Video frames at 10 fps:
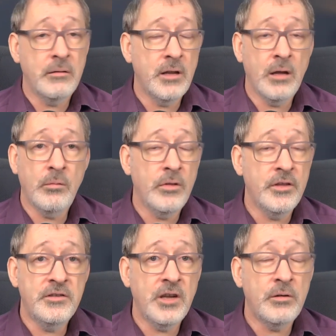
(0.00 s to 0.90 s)
know what
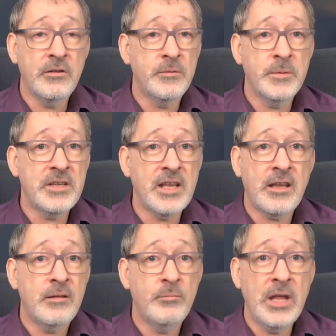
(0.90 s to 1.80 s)
the tokens per
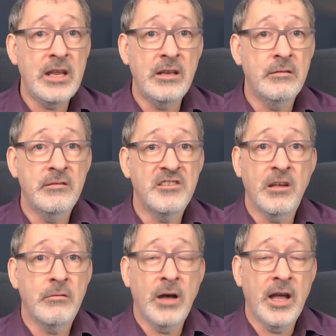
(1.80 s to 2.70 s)
second mean, so
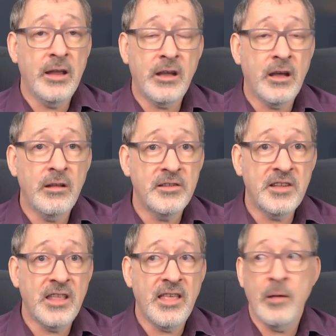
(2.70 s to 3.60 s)
I can't
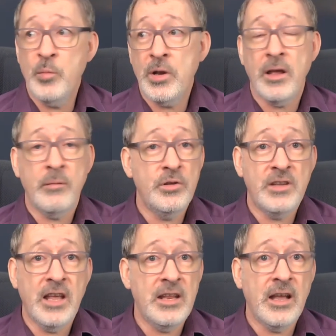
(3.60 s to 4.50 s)
say that, but I was
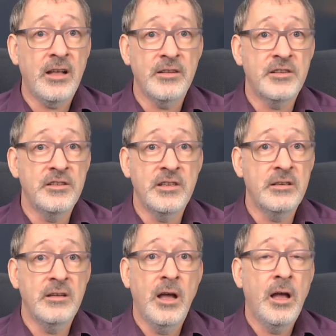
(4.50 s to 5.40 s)
getting answers in